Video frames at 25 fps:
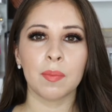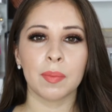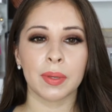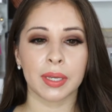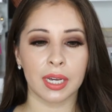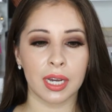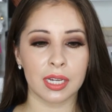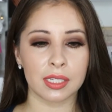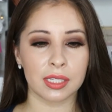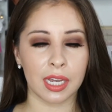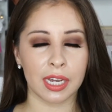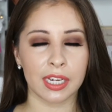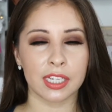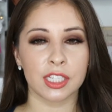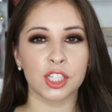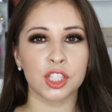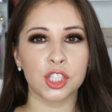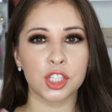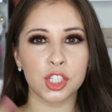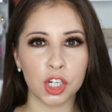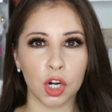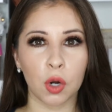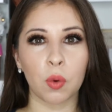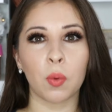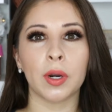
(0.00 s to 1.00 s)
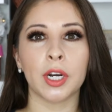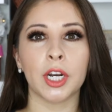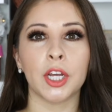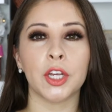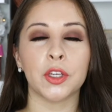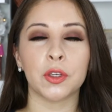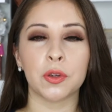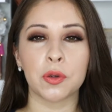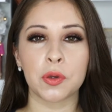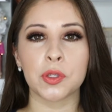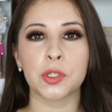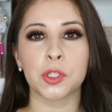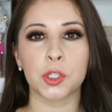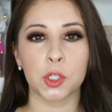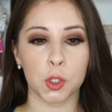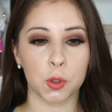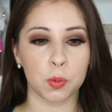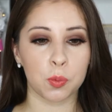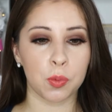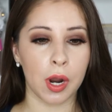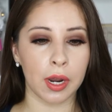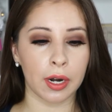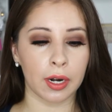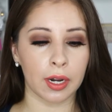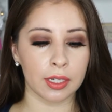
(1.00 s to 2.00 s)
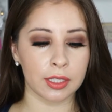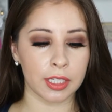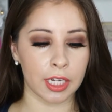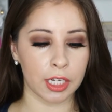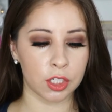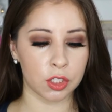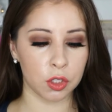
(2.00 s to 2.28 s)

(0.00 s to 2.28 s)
because I still want to use this product.